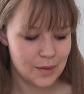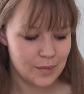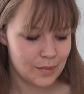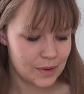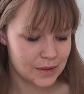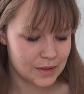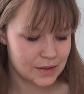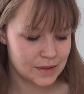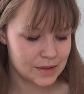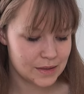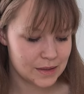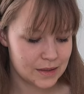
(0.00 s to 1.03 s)

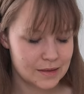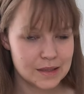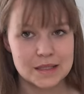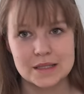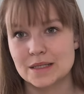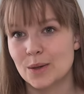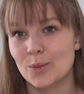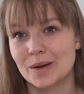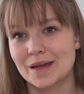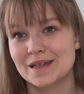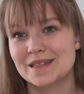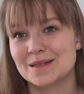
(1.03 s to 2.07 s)
But some
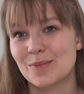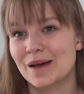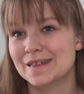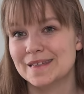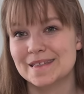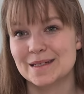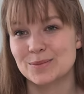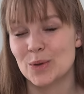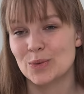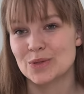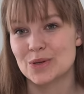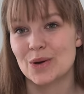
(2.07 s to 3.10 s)
weeks my knitting
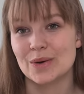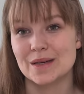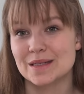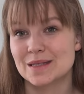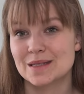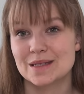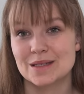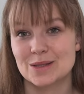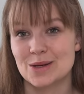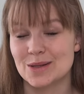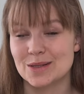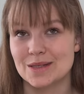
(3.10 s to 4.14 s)
mojo is
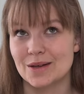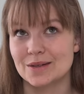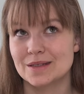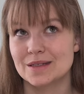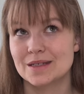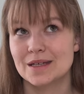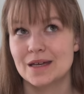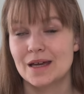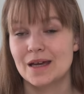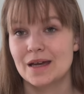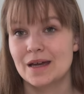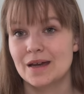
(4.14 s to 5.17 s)
just not
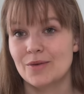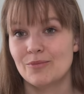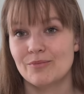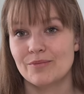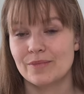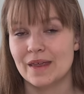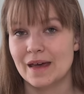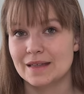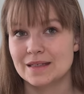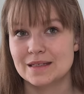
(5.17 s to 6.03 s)
that